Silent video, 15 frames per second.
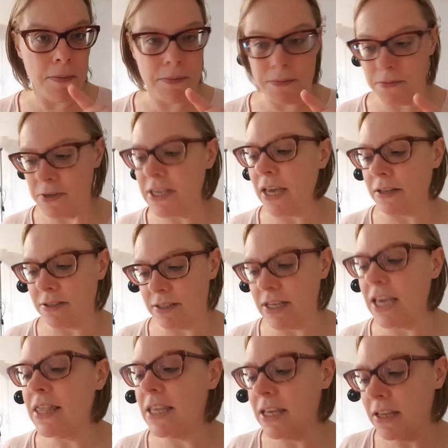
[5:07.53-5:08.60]
yes,
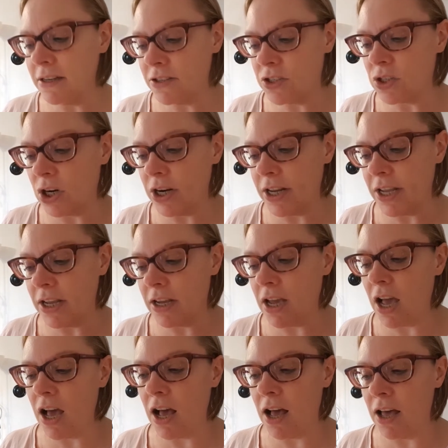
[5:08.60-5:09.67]
and then starting
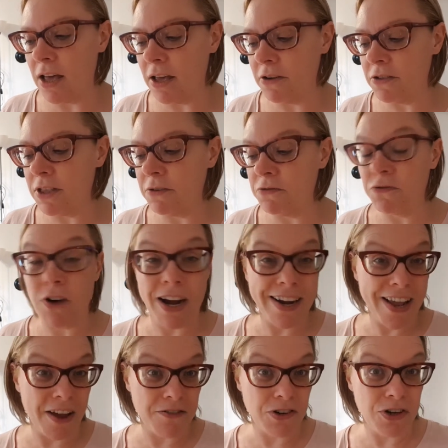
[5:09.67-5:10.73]
then
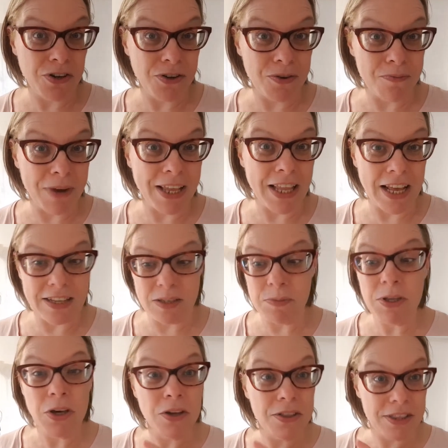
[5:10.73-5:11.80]
Friday afternoon, my last
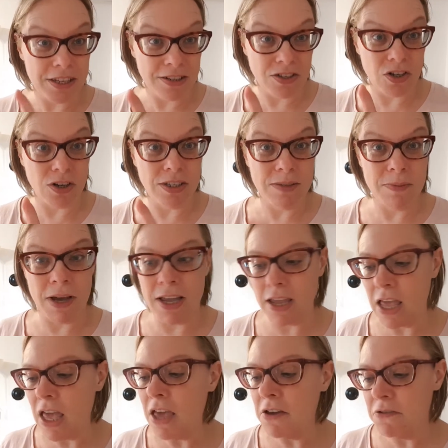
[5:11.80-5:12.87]
meal, then starts my
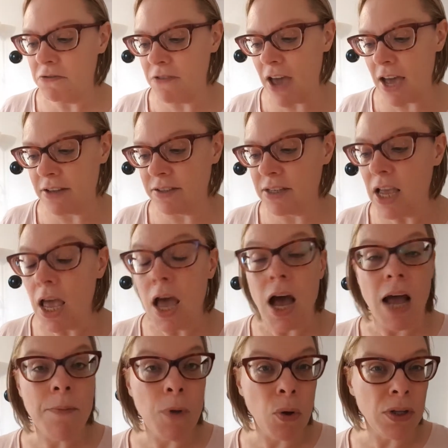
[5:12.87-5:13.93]
fast.
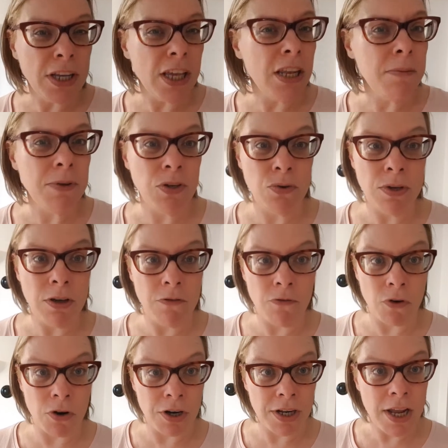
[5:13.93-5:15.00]
I'm only going to be doing a
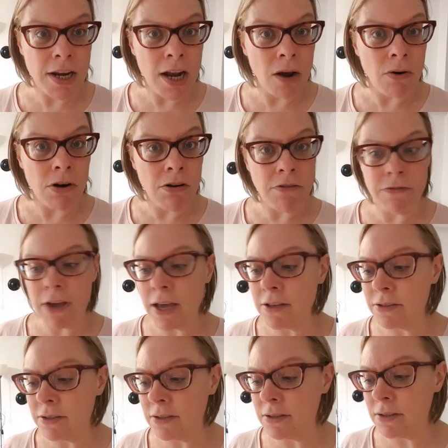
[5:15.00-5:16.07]
48-hour
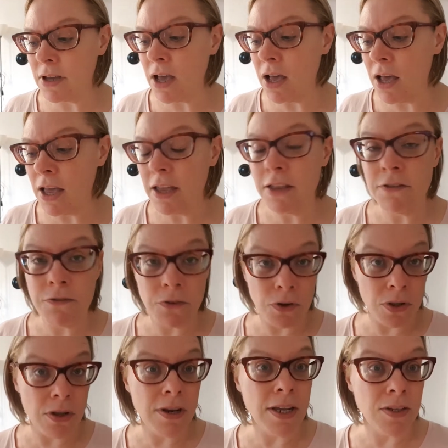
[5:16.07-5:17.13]
fast for
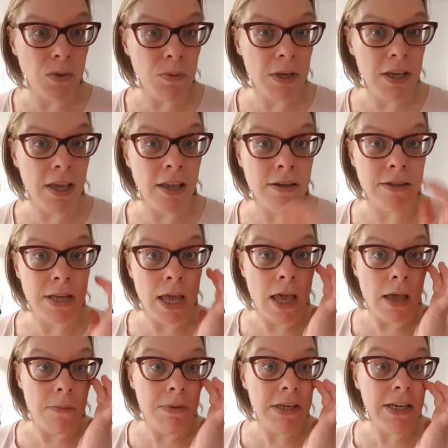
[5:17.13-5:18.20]
next weekend
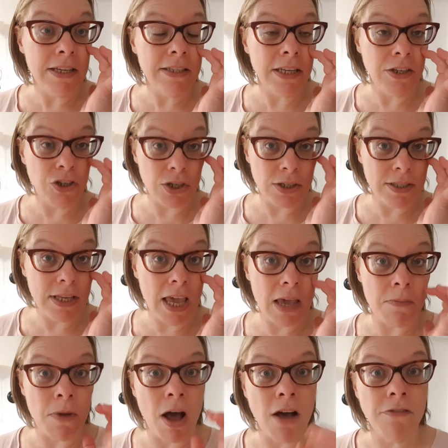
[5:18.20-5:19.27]
because I just
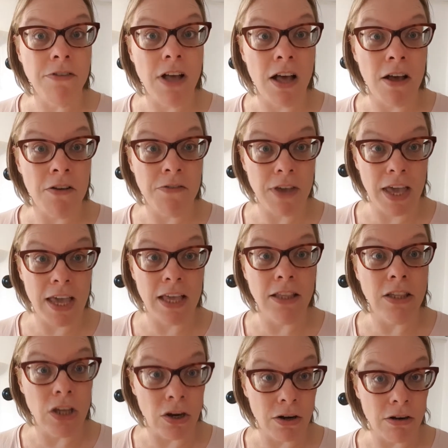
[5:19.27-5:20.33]
came off of a
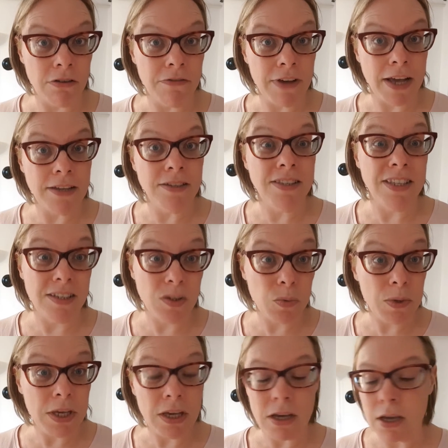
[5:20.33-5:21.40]
longer fast this
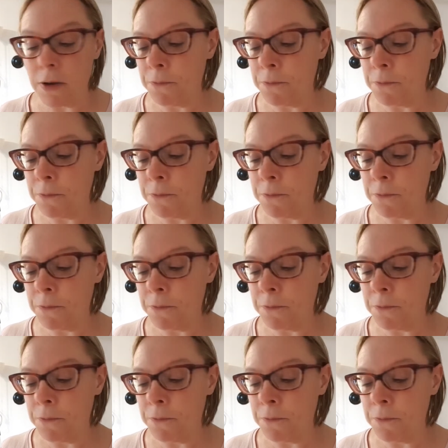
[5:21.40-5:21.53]
week.